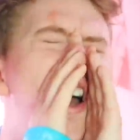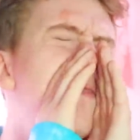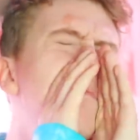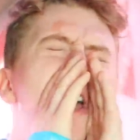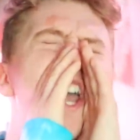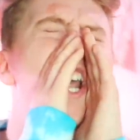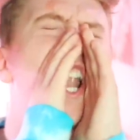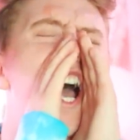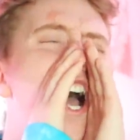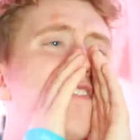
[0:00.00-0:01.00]
and me
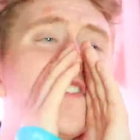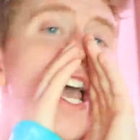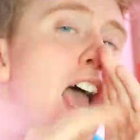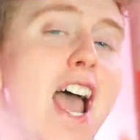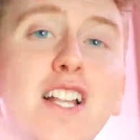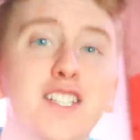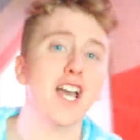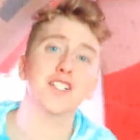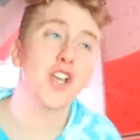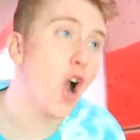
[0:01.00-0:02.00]
left! And
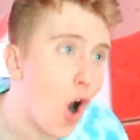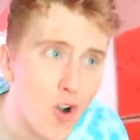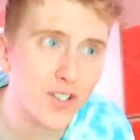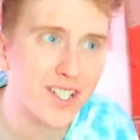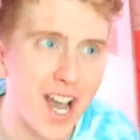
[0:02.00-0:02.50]
guess who's